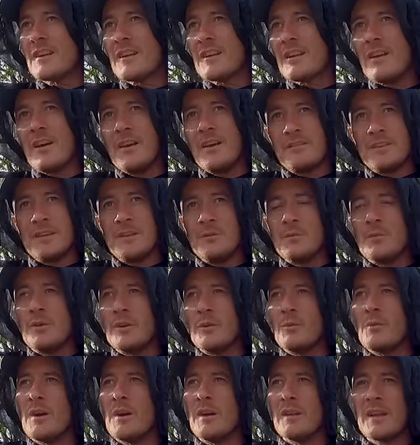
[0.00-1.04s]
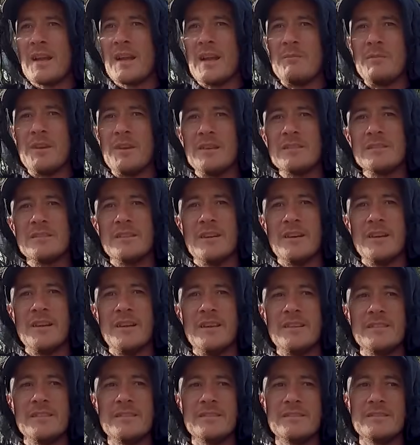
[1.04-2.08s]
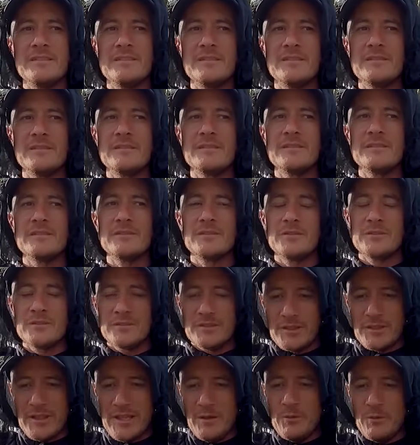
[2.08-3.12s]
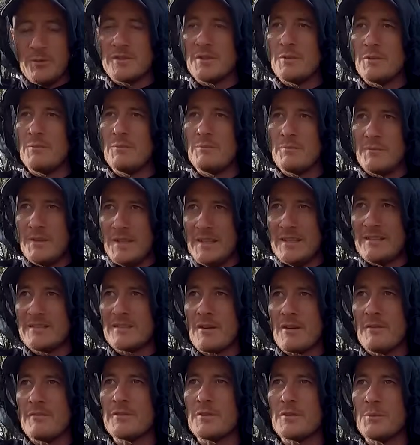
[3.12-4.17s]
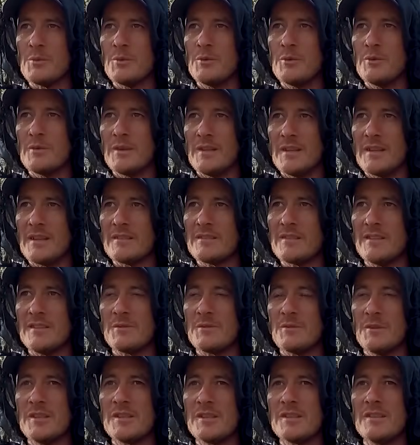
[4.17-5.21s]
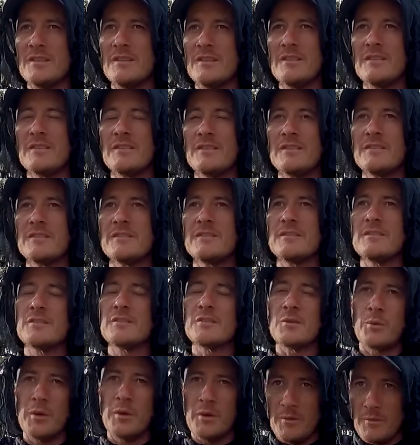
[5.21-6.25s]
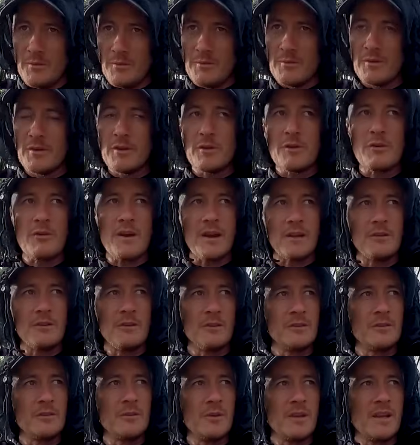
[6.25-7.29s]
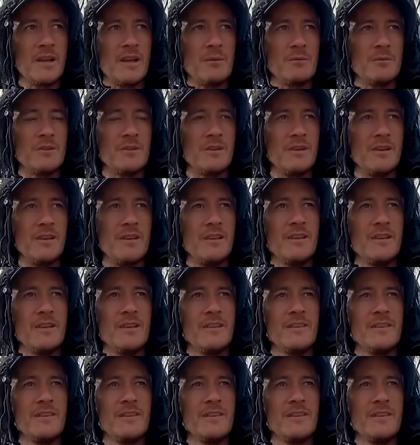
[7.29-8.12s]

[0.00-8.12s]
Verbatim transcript: Clive didn't want to wild camp last night, so he was the least comfortable in that situation, so we cracked on to a campsite.